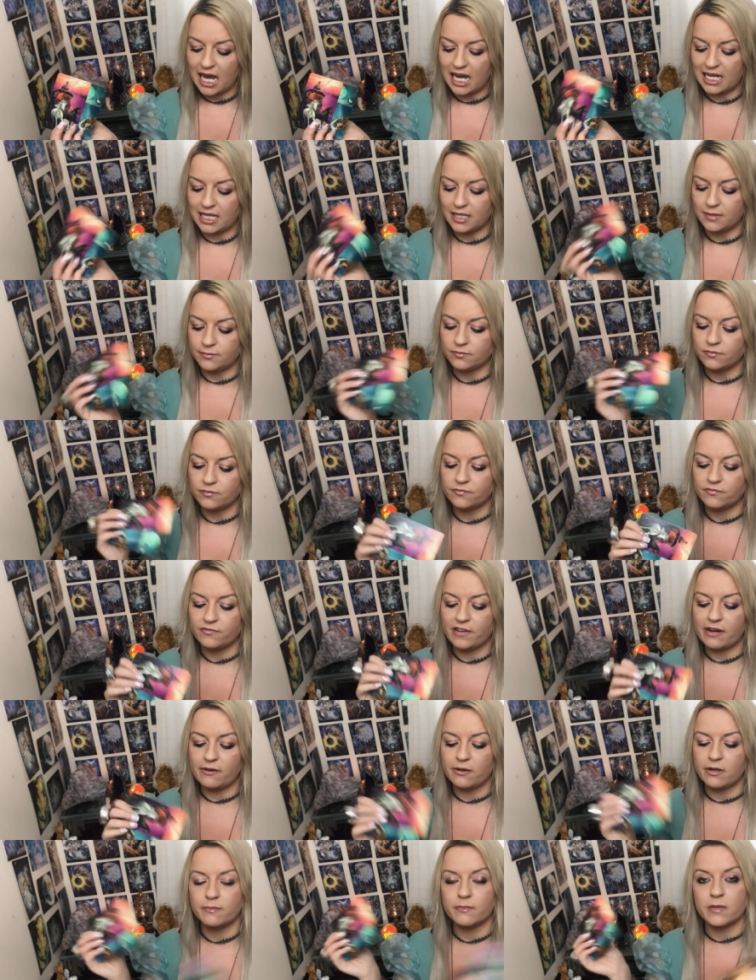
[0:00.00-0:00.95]
um,
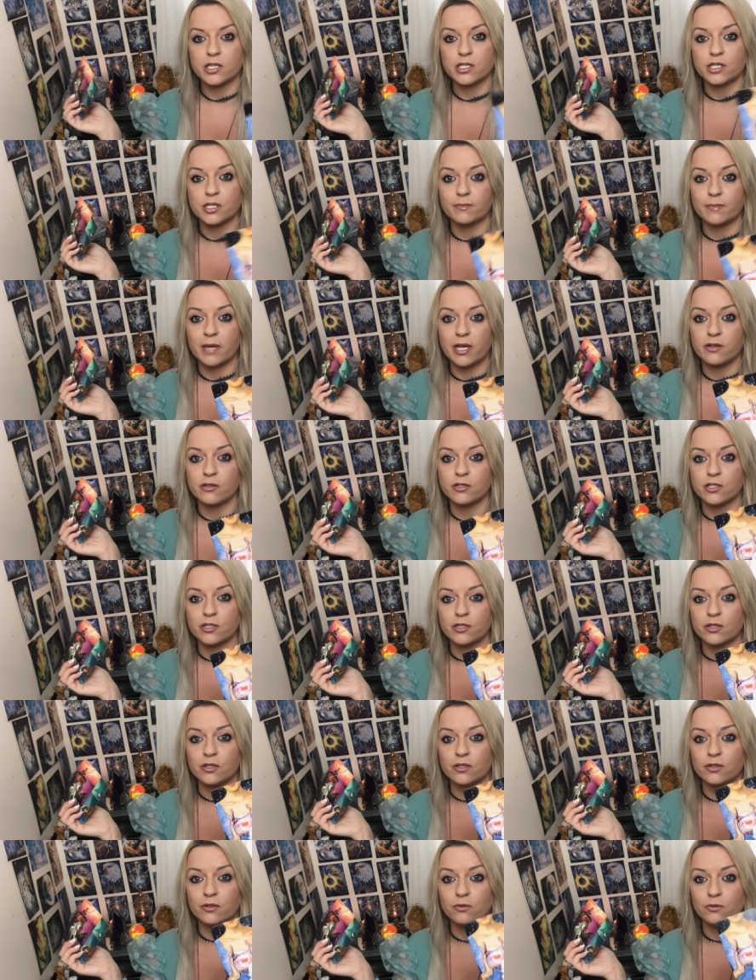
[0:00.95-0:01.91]
very much
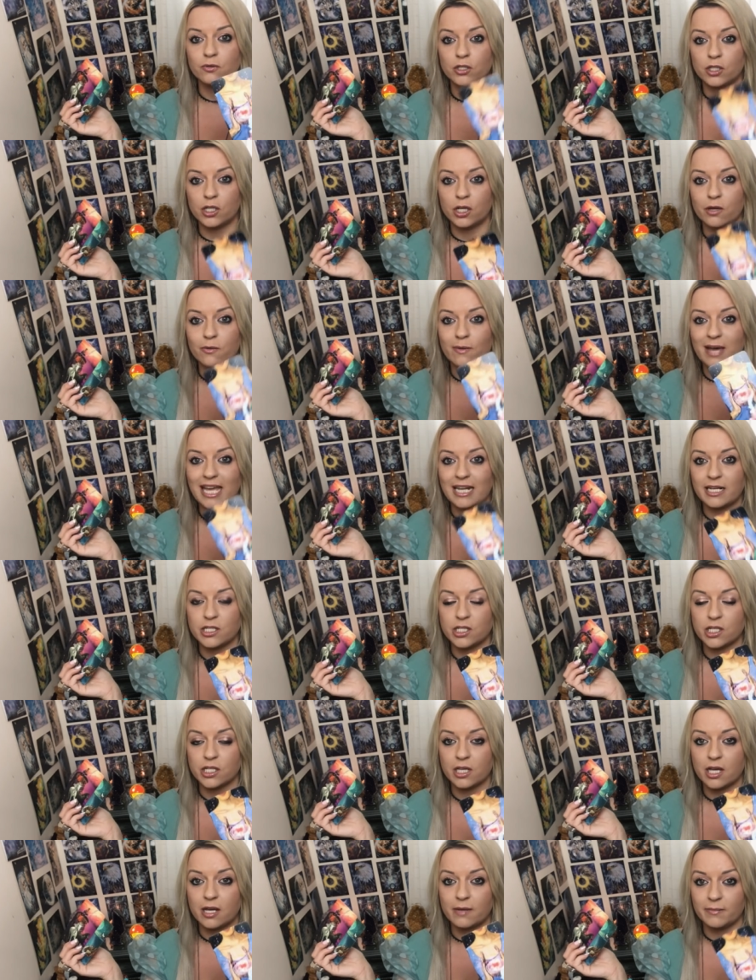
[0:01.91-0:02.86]
emotional new
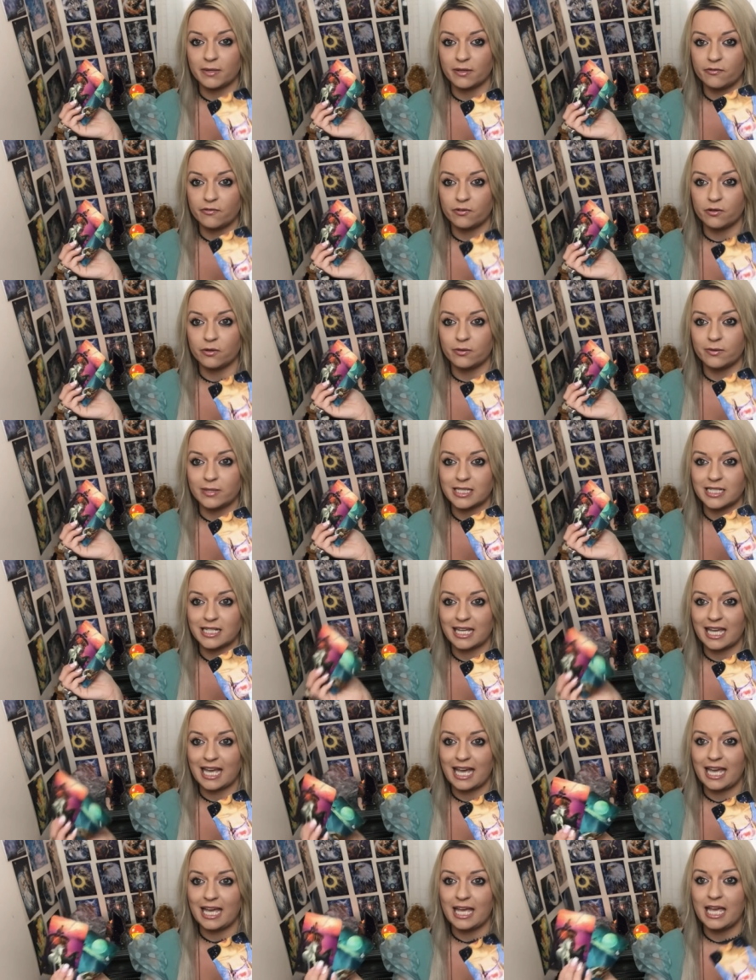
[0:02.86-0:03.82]
energy coming forward
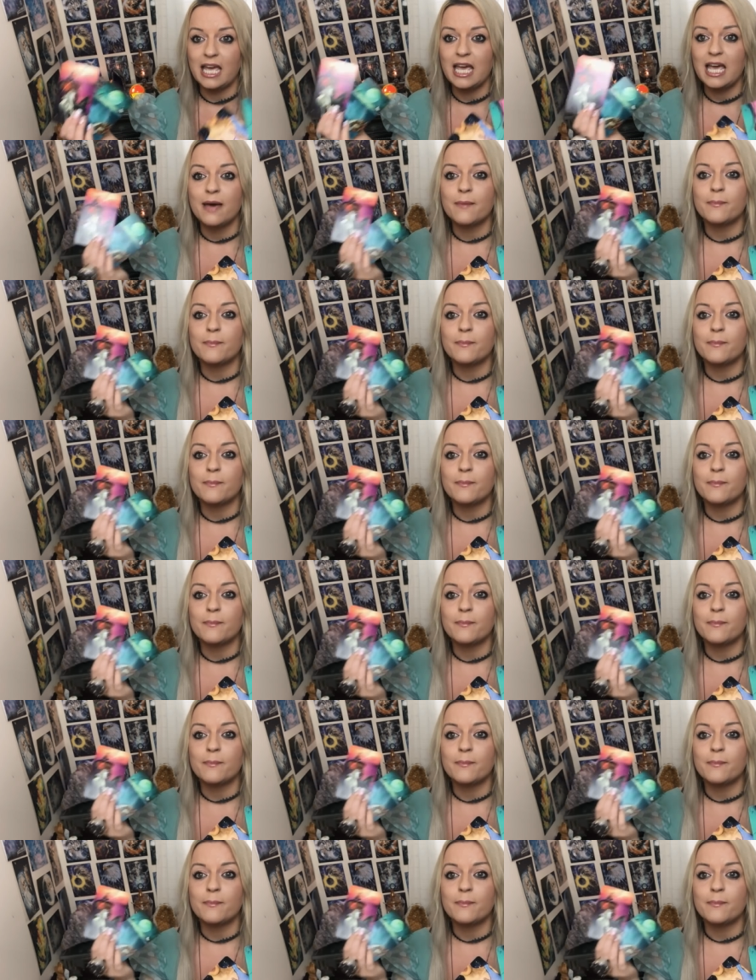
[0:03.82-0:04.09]
okay